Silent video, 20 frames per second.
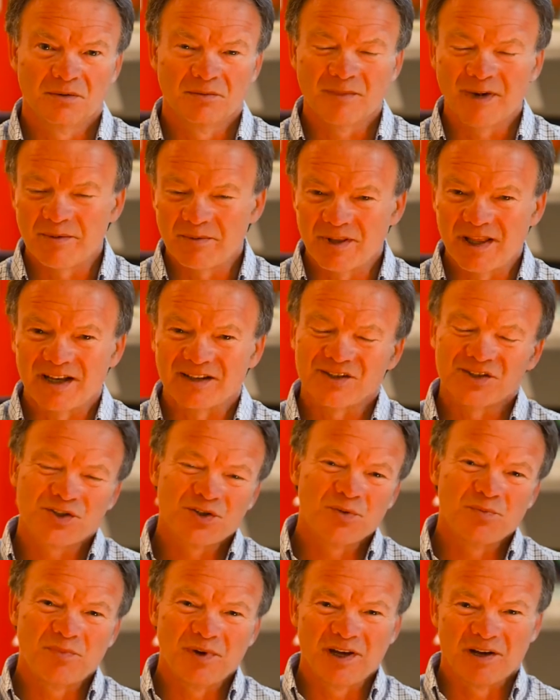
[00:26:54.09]
Maybe that's
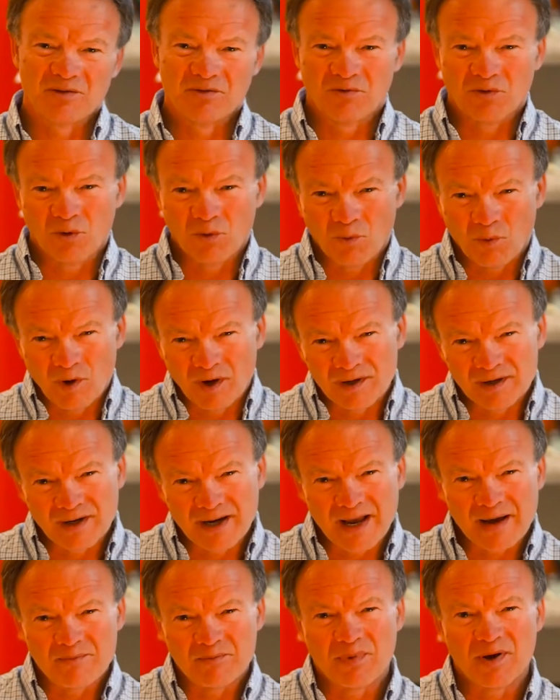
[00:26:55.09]
too big for one
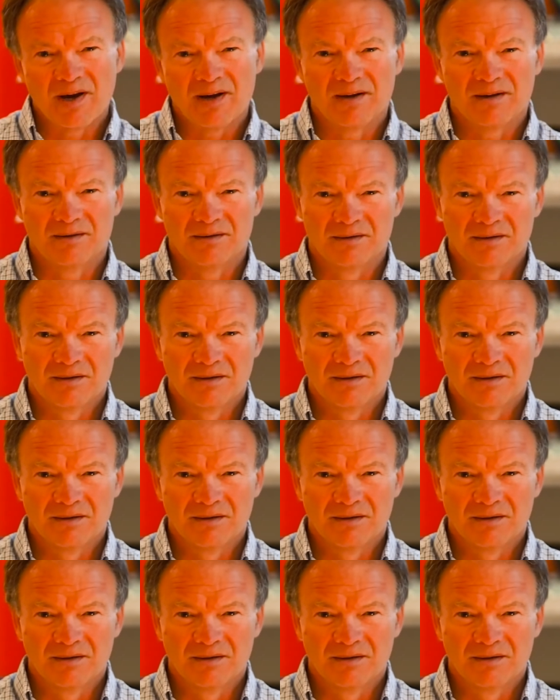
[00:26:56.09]
campaign.